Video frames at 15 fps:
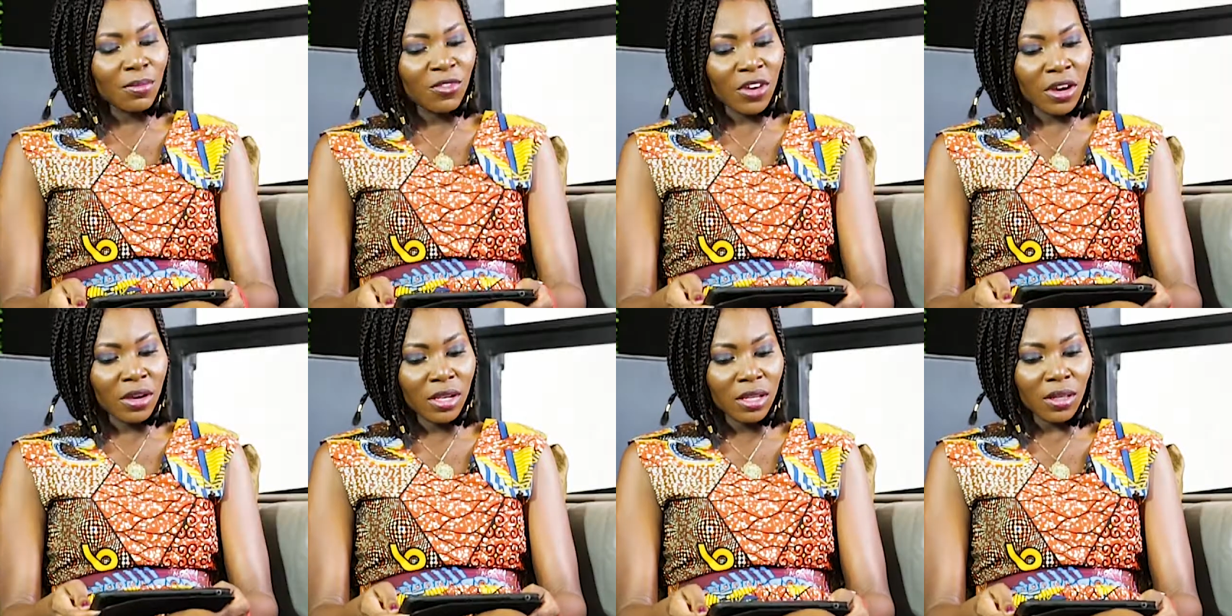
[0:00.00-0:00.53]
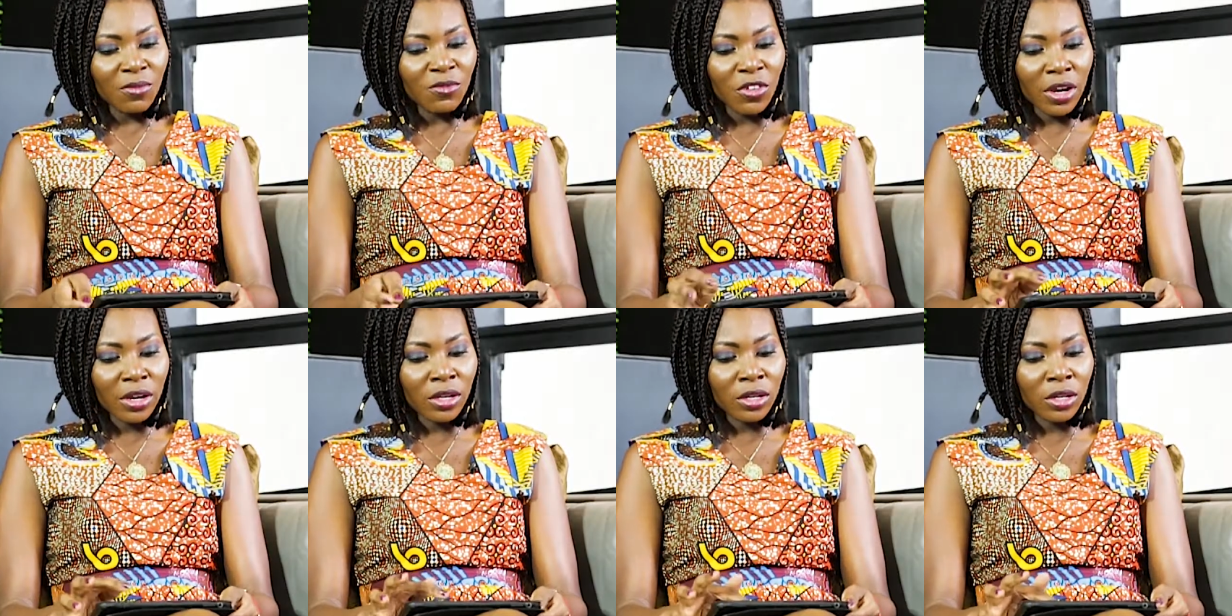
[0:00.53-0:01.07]

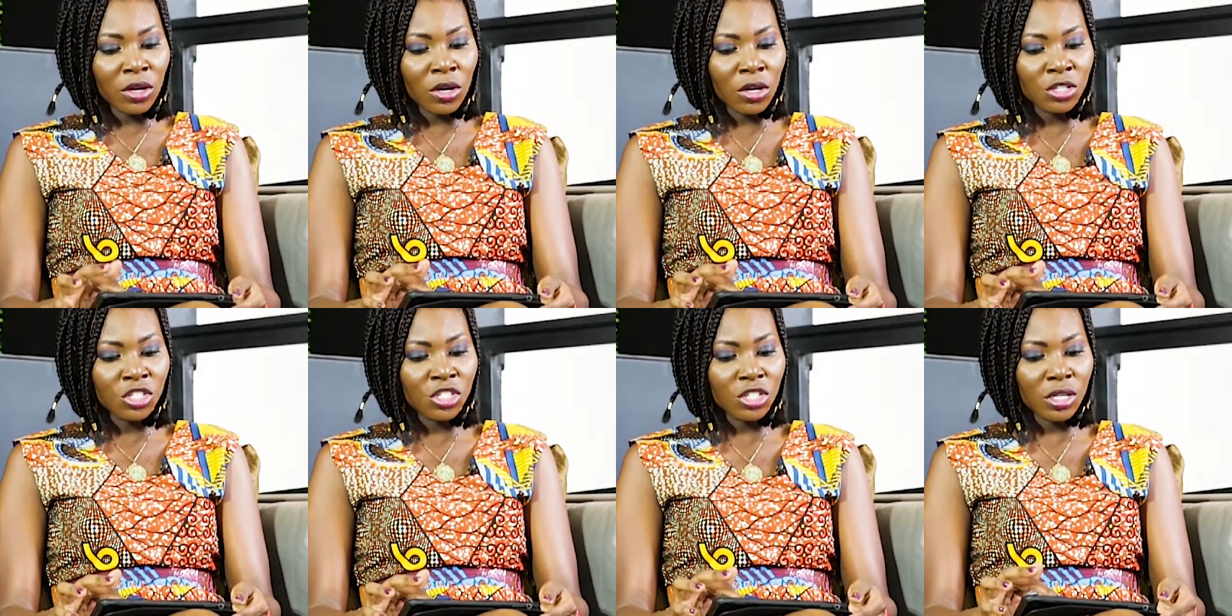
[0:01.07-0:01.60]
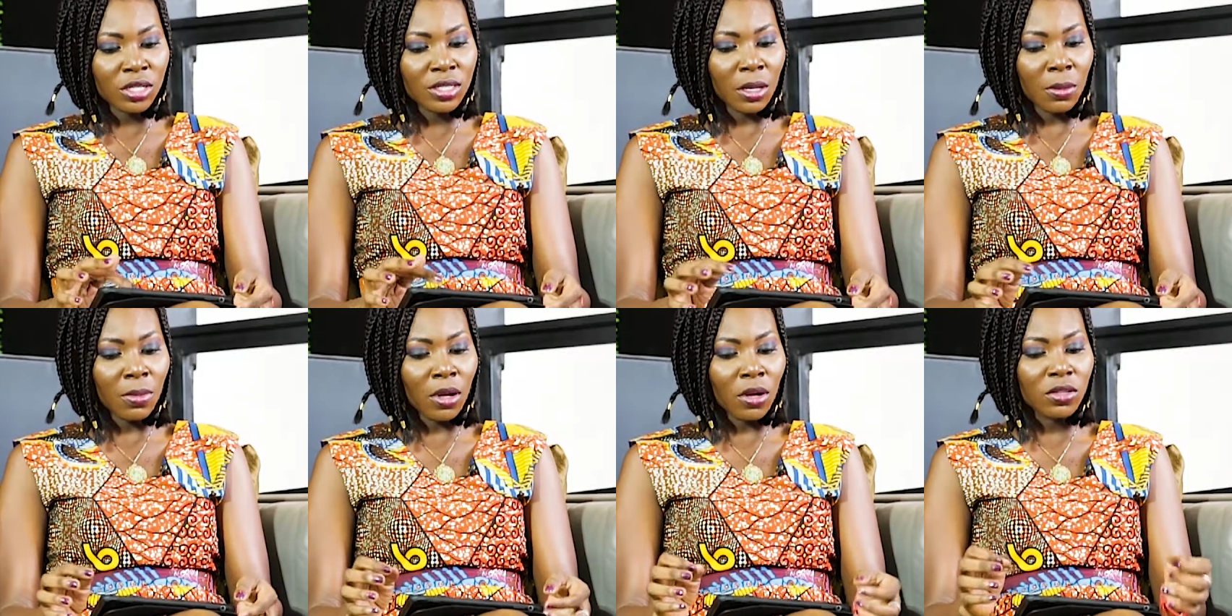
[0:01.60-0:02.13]
very conscious
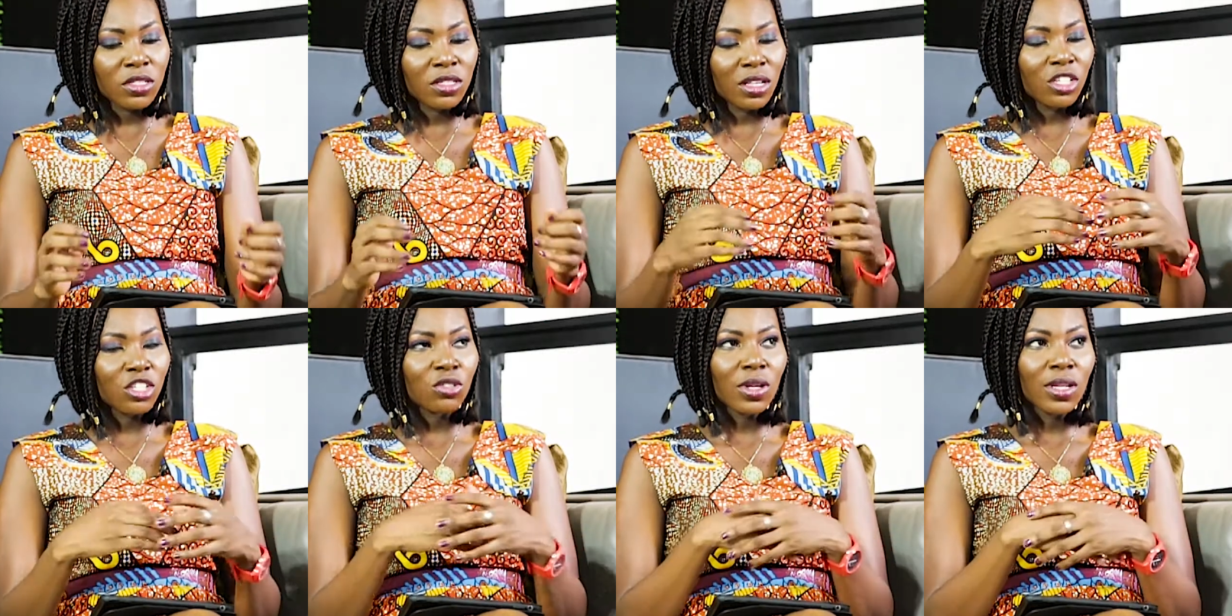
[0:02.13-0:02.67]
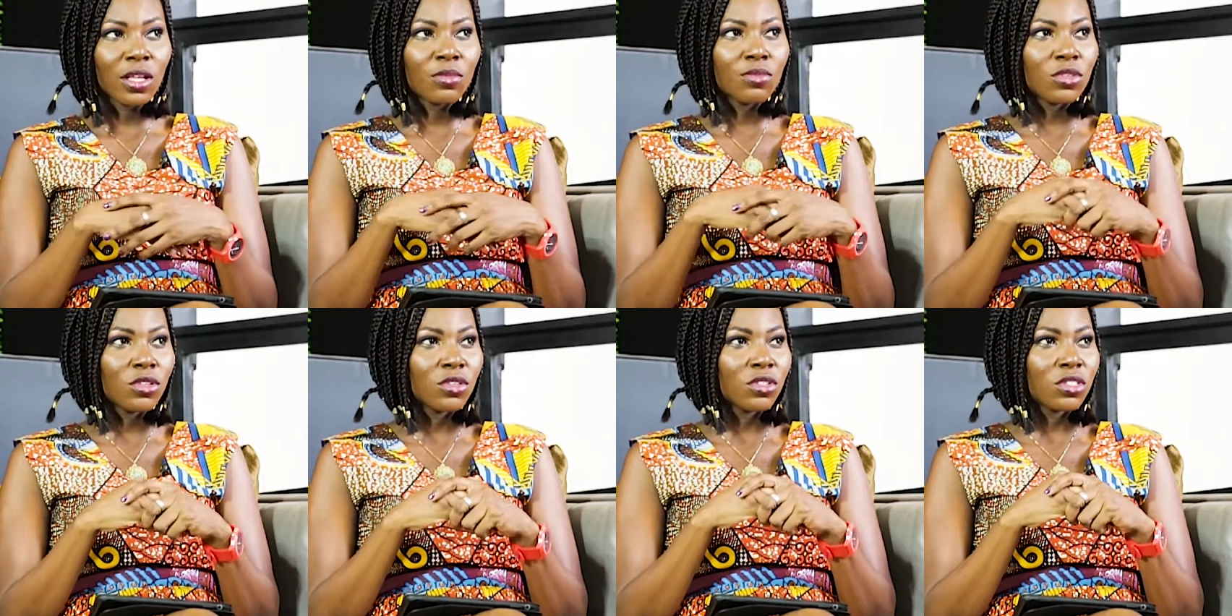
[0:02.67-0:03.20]
about sexual
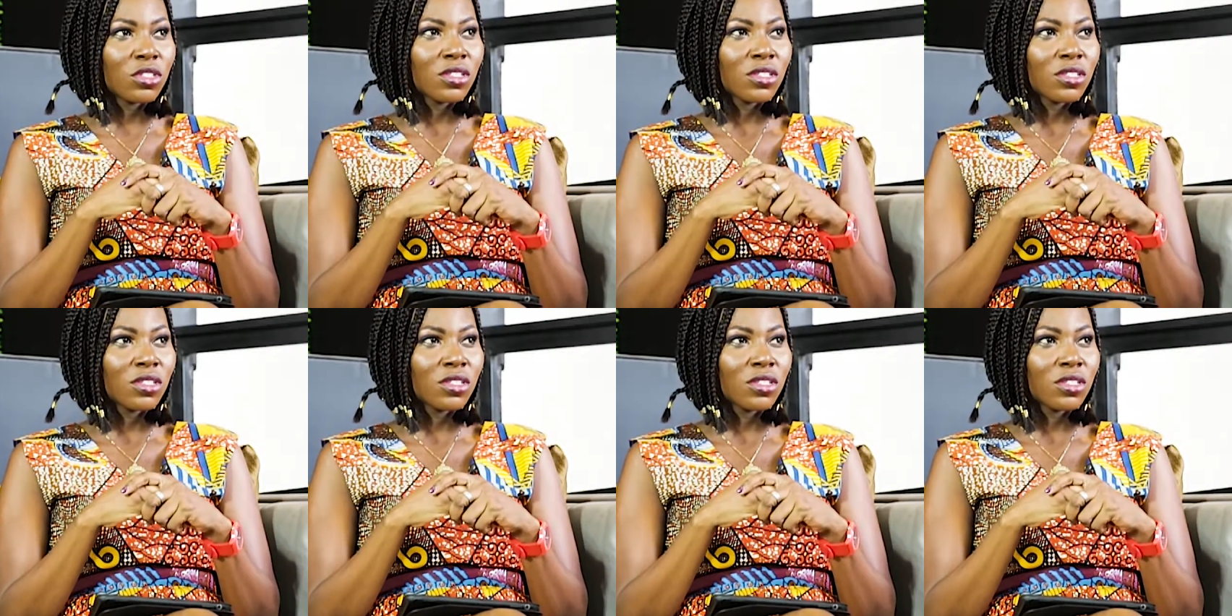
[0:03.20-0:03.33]
abuse.